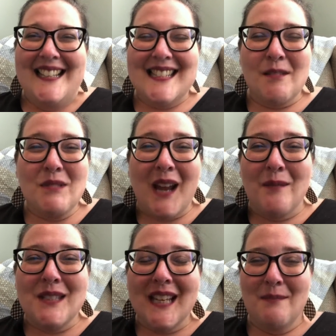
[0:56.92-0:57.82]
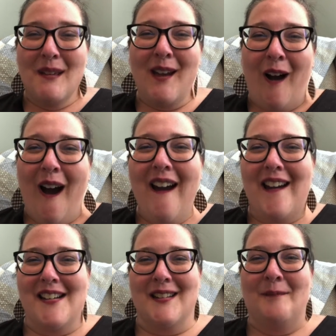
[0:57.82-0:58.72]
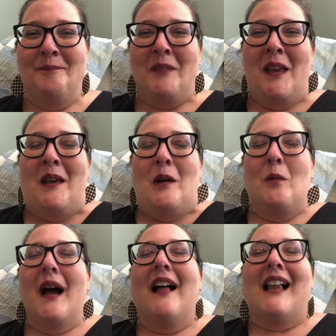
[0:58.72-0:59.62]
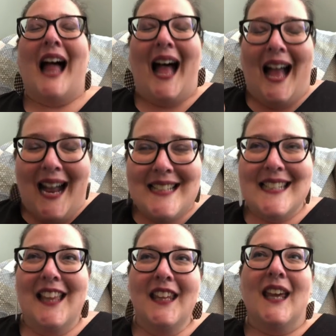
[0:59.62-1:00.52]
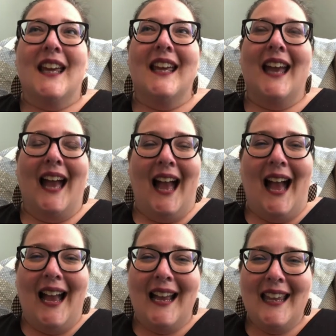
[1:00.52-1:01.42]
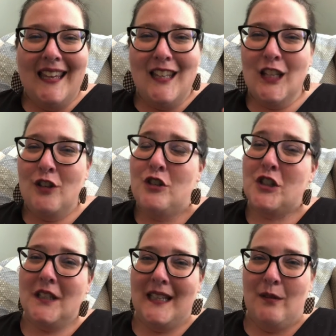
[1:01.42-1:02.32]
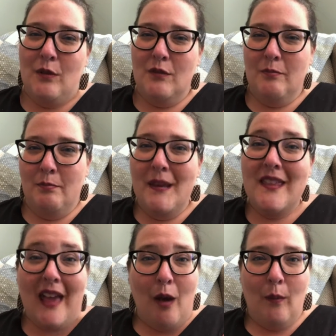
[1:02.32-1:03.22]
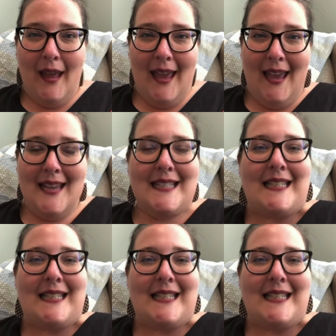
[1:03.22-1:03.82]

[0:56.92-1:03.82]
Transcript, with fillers: Sometimes it can be hard. Well, I tell you, I usually would be that way and